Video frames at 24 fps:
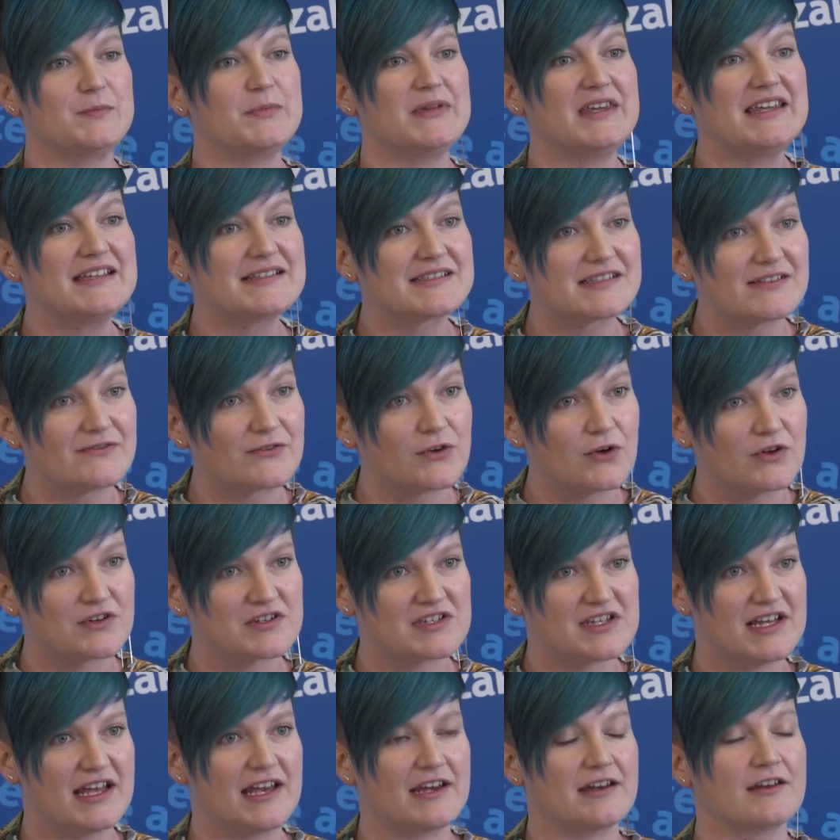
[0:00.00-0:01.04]
piece of
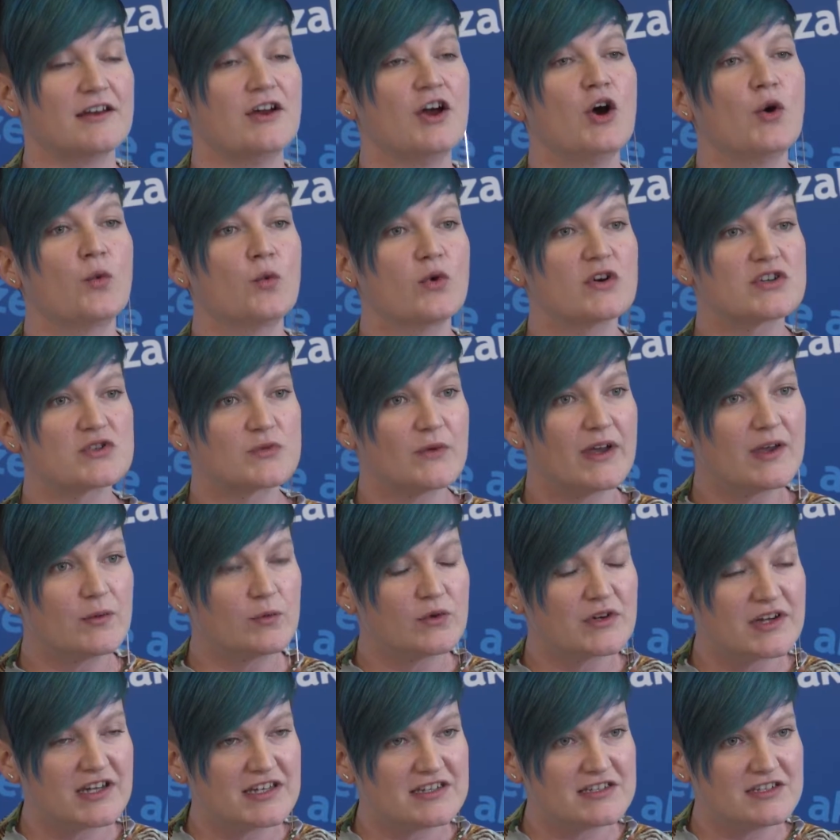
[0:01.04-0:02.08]
content? What do I
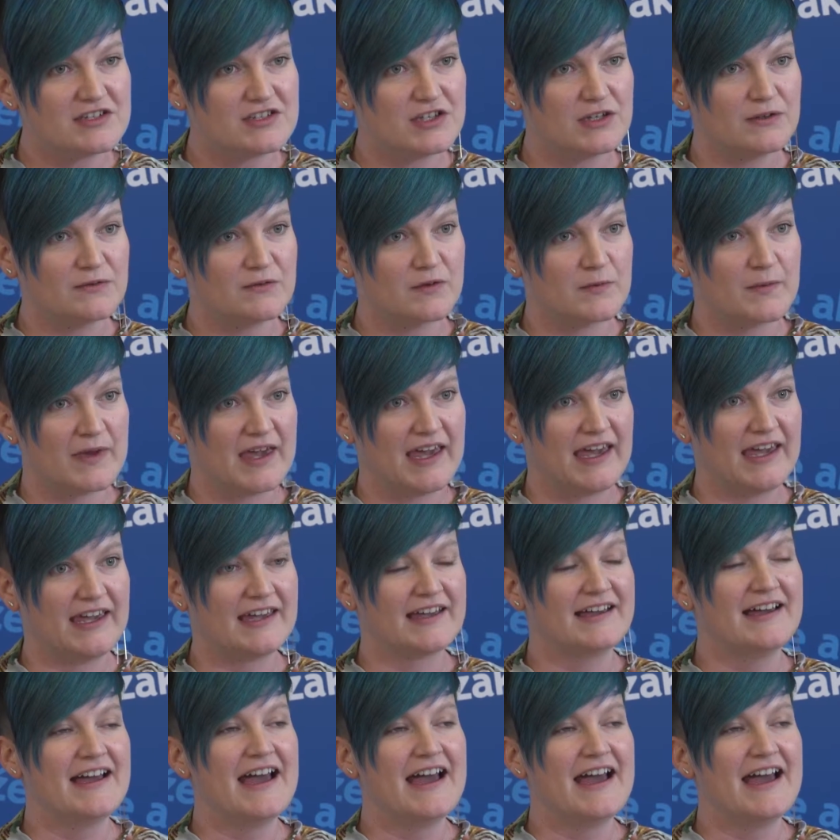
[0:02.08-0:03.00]
want it to do for me?